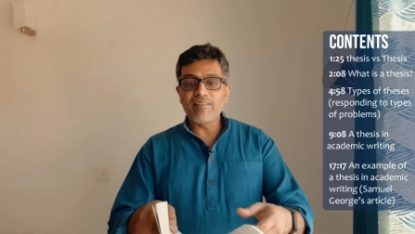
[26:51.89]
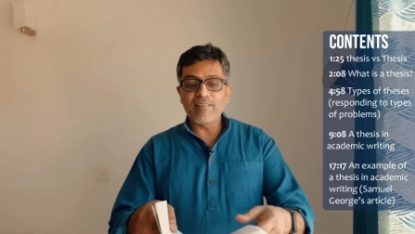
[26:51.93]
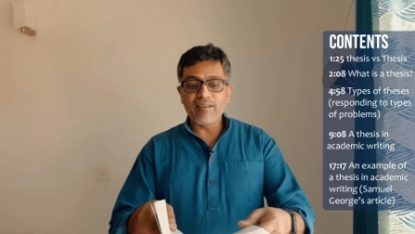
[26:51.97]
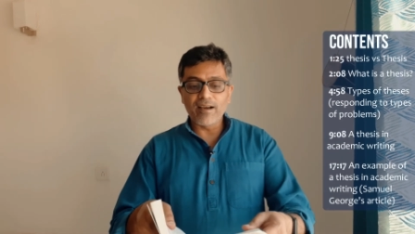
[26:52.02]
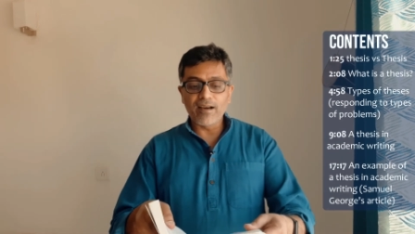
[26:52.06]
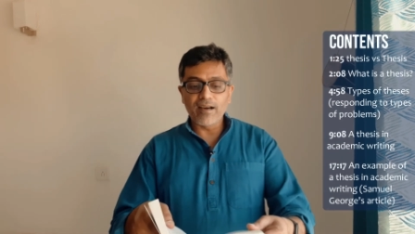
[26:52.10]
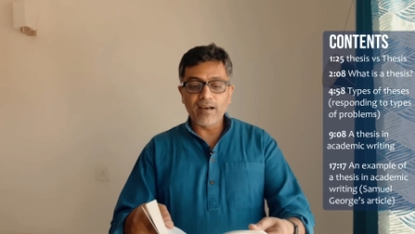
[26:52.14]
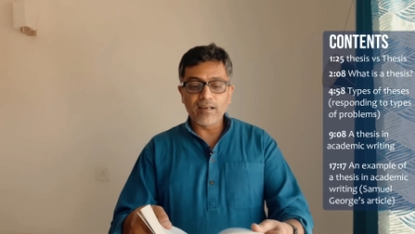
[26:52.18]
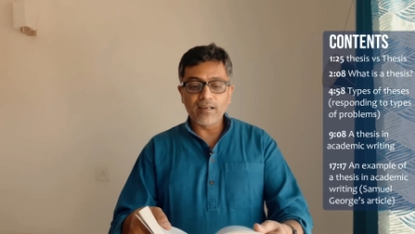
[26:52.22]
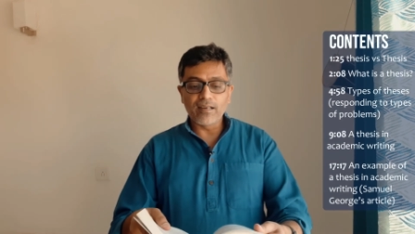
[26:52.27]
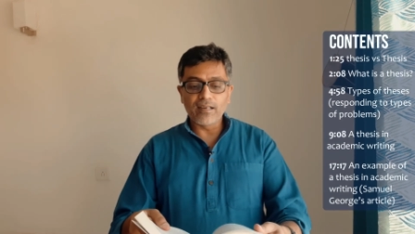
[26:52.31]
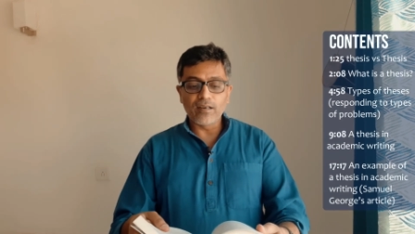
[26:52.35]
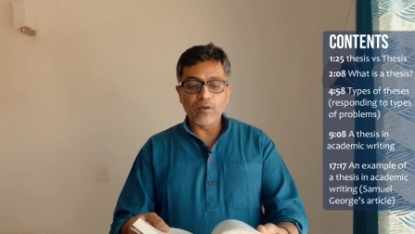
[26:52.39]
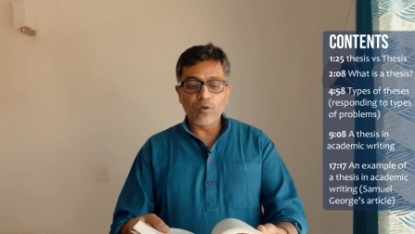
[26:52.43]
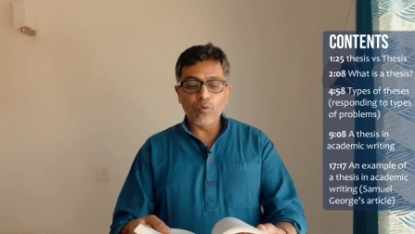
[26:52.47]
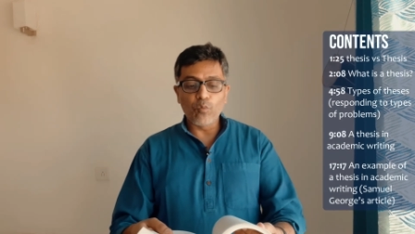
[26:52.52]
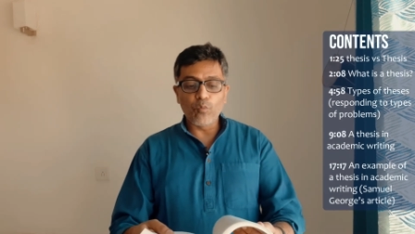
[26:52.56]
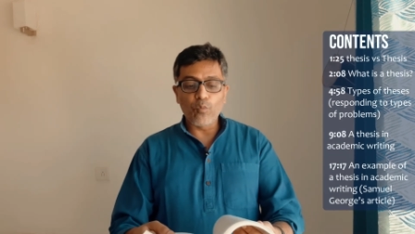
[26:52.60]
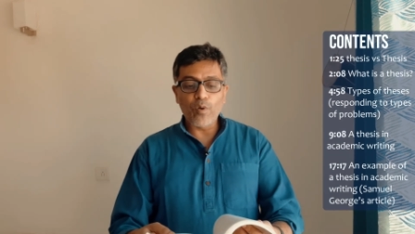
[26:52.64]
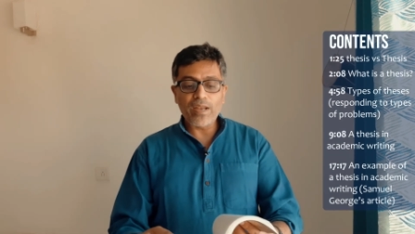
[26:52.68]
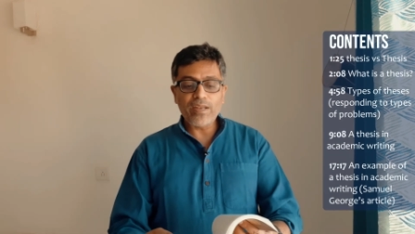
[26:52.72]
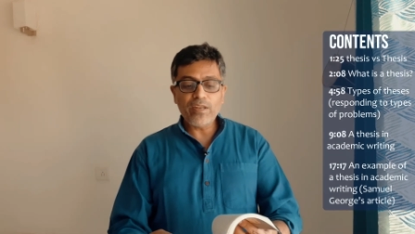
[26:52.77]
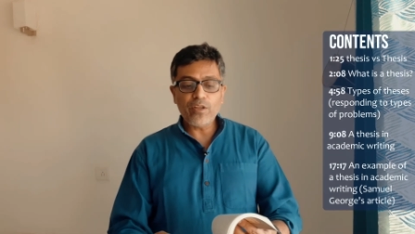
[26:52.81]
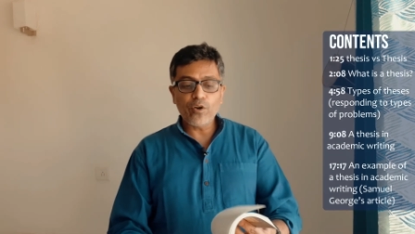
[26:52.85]
uh,
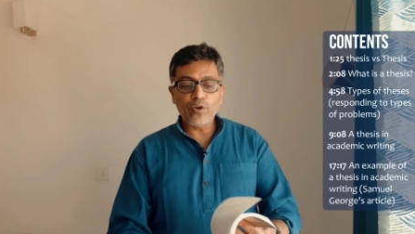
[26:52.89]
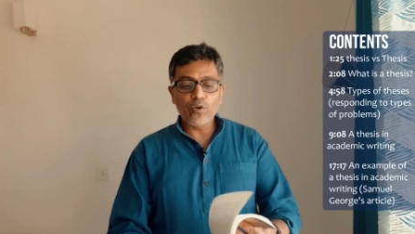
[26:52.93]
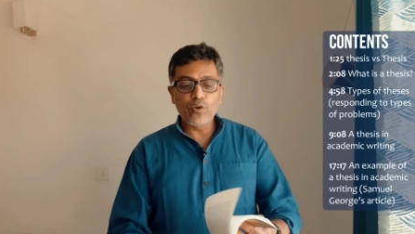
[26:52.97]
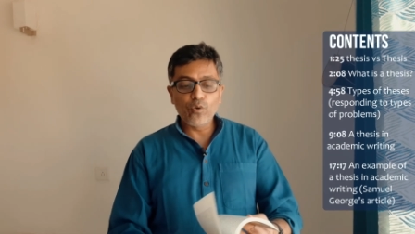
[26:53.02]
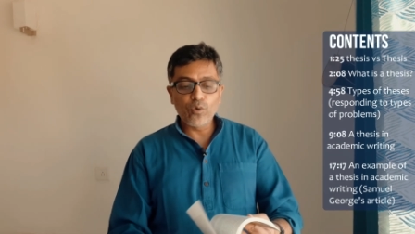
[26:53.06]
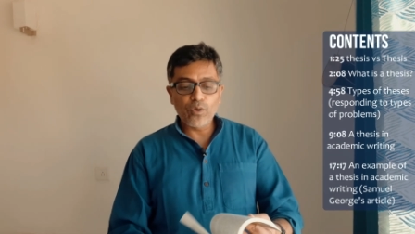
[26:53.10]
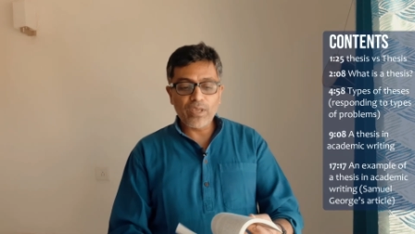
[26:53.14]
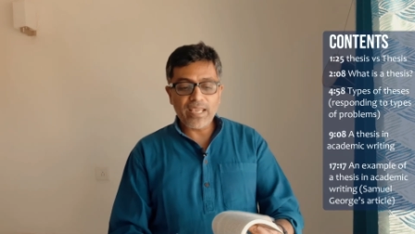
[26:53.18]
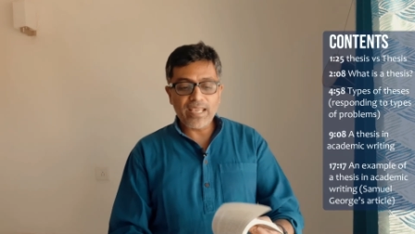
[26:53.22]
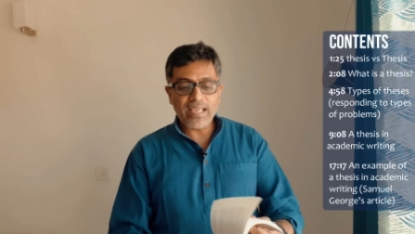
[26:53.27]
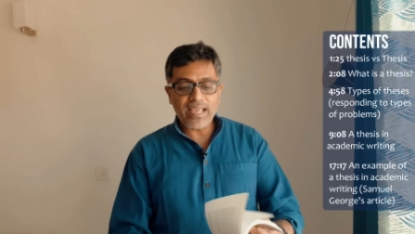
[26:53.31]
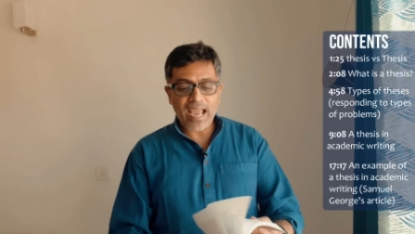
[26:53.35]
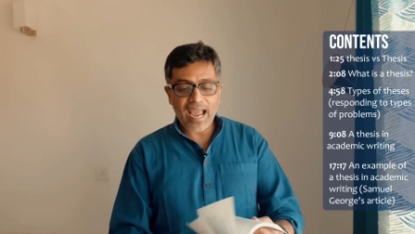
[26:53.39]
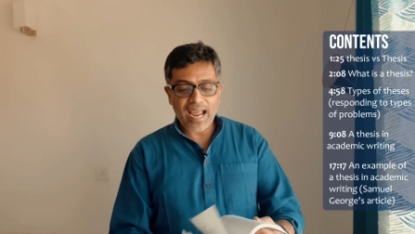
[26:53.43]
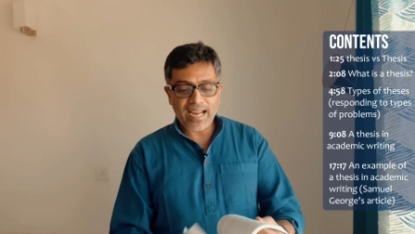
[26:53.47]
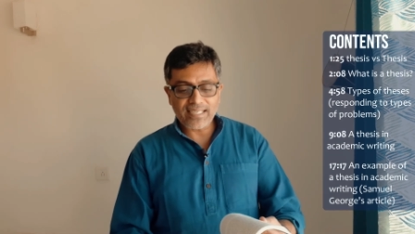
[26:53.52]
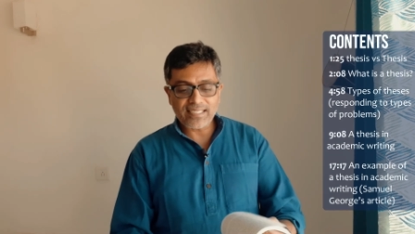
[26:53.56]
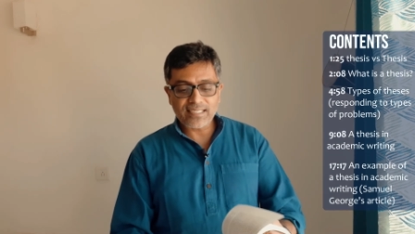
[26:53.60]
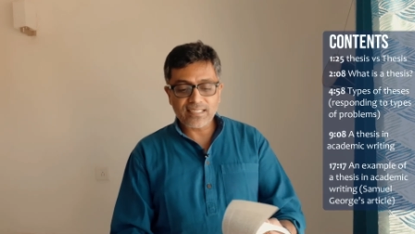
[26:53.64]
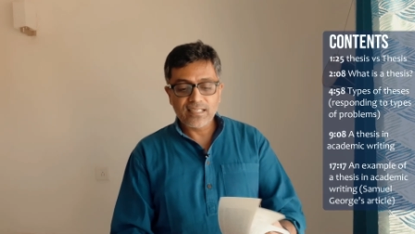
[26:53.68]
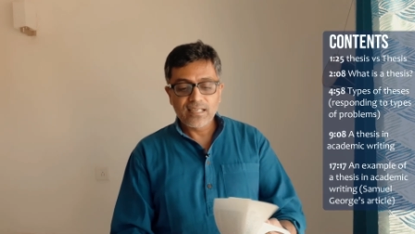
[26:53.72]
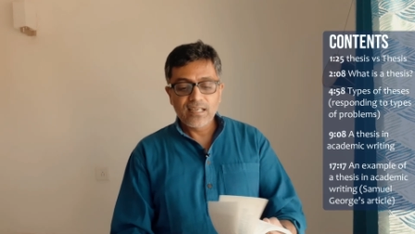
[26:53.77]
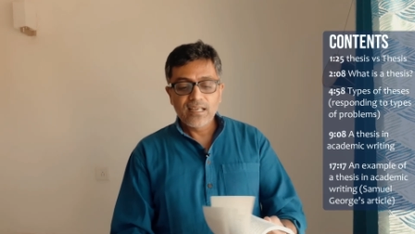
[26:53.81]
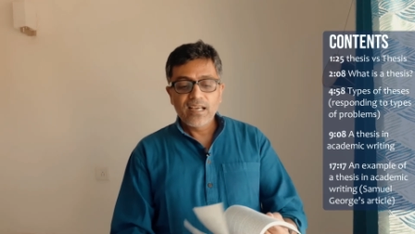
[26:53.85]
when you're looking
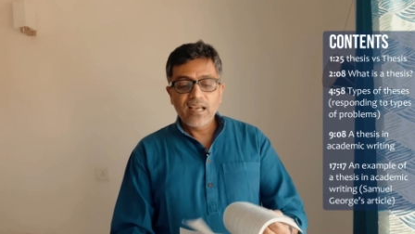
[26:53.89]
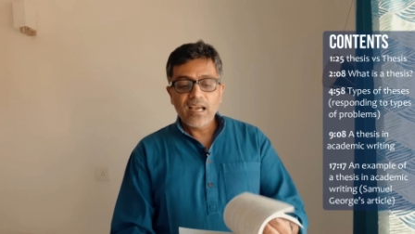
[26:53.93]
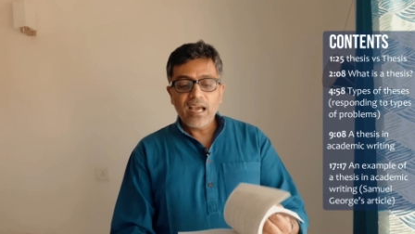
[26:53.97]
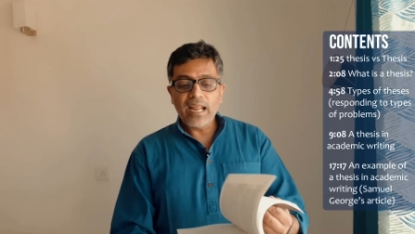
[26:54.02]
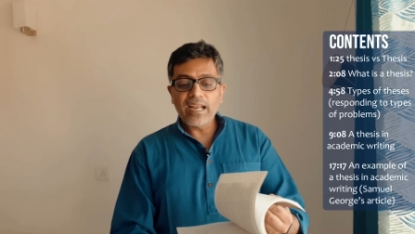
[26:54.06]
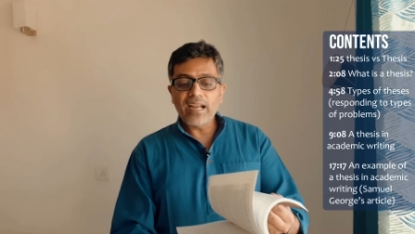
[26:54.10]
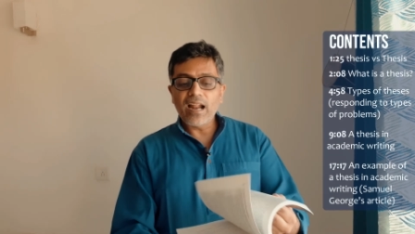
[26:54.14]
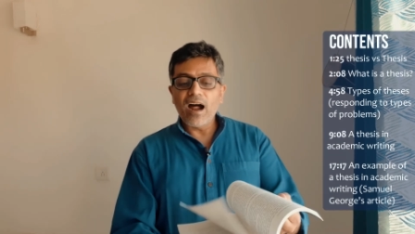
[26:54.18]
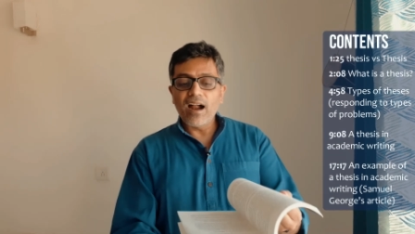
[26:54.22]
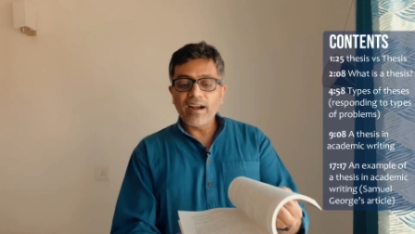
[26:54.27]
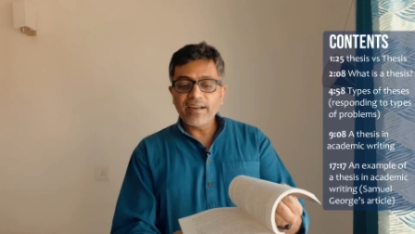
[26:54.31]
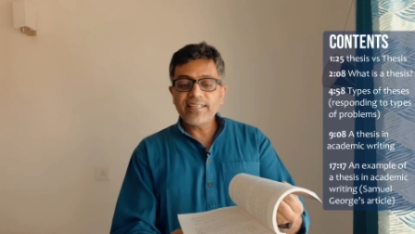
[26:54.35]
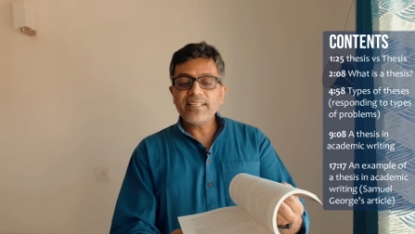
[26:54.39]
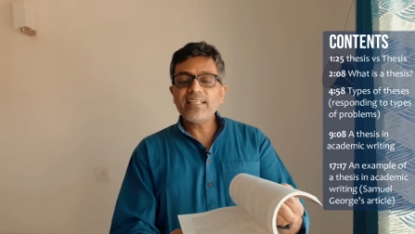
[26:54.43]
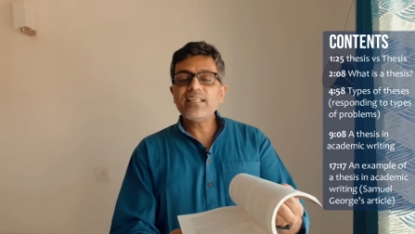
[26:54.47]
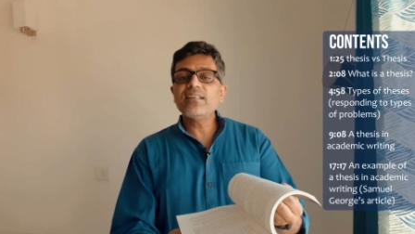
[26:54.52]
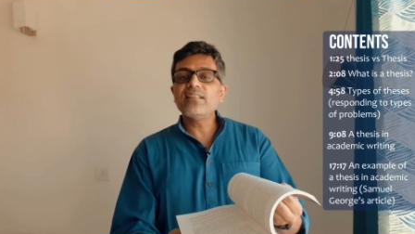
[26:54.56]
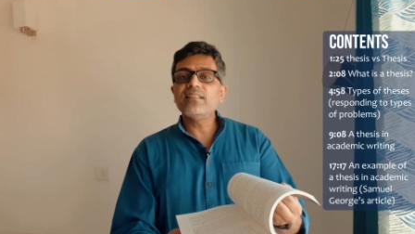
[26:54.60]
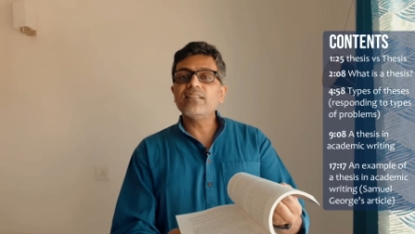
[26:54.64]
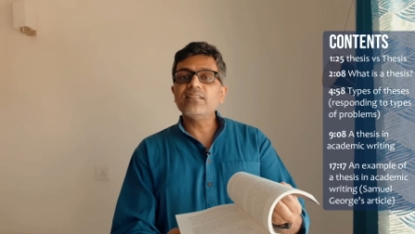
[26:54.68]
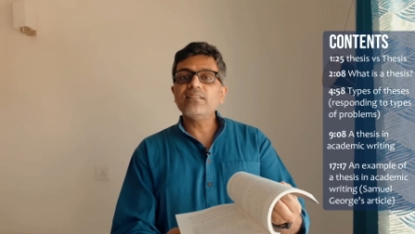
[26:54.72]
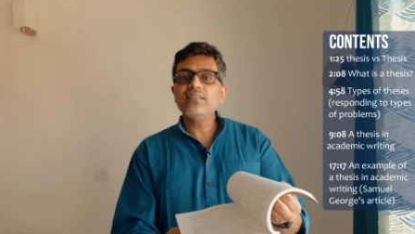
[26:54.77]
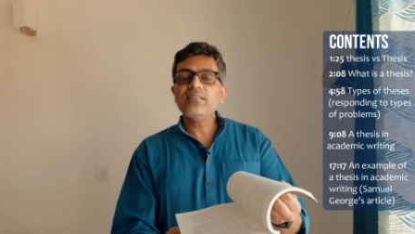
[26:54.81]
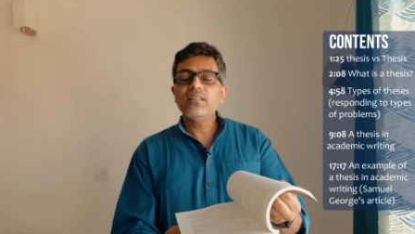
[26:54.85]
at an
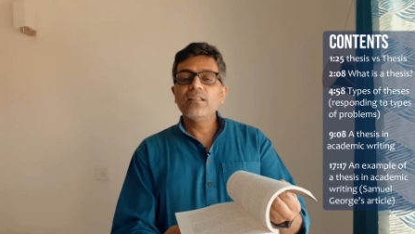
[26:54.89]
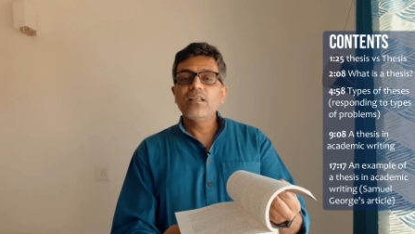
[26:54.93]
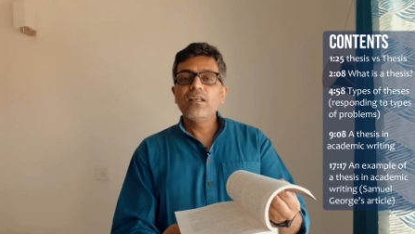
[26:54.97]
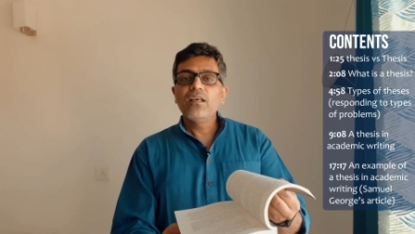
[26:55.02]
article,